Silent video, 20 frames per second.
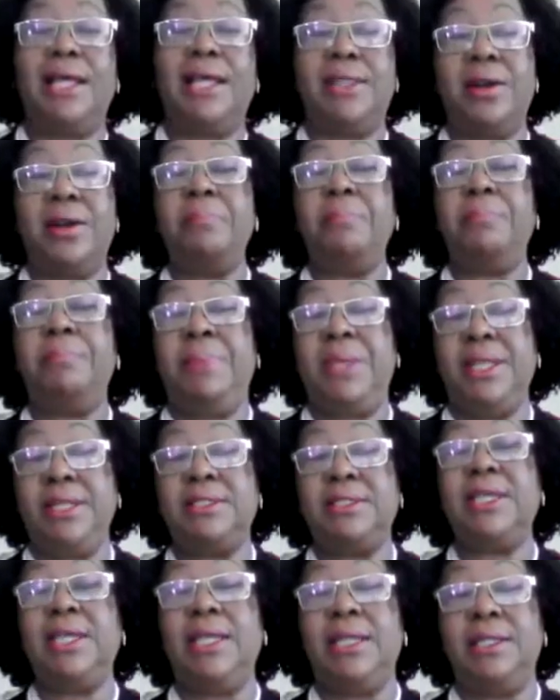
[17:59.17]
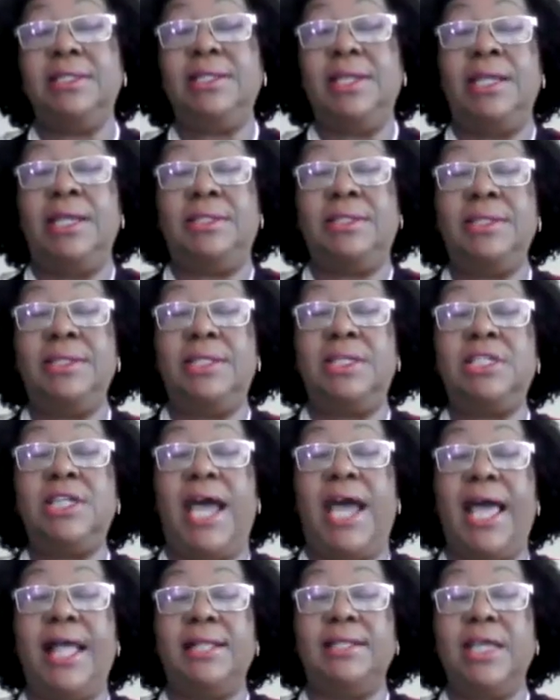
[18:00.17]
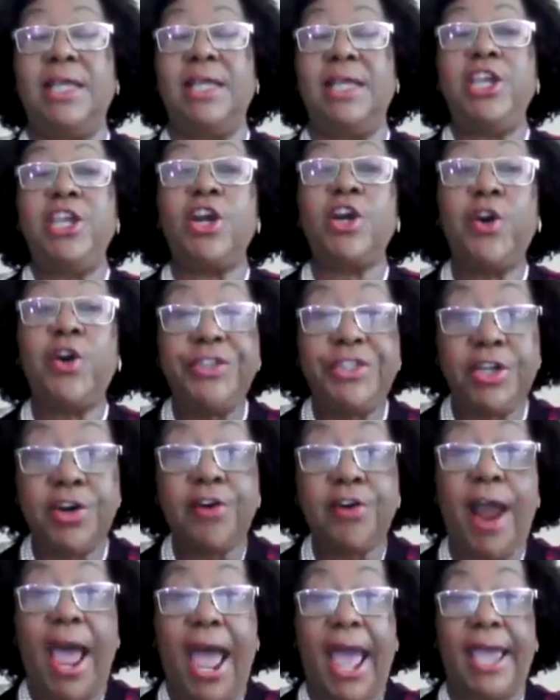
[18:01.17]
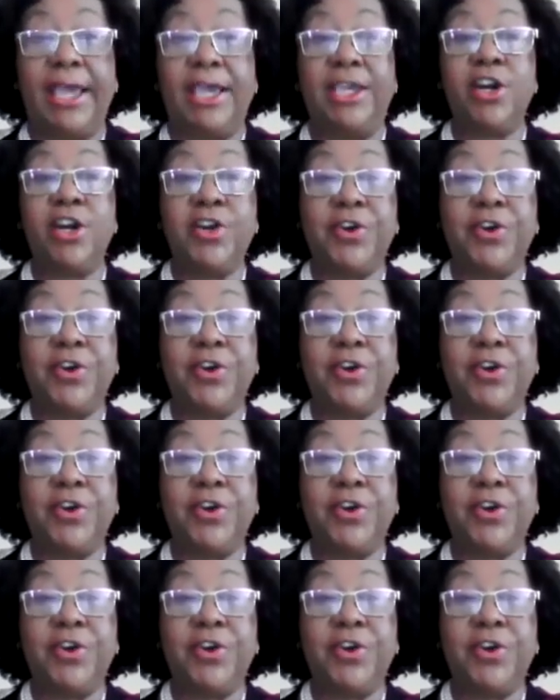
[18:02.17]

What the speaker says: they're built into the child, you're going to cry, you're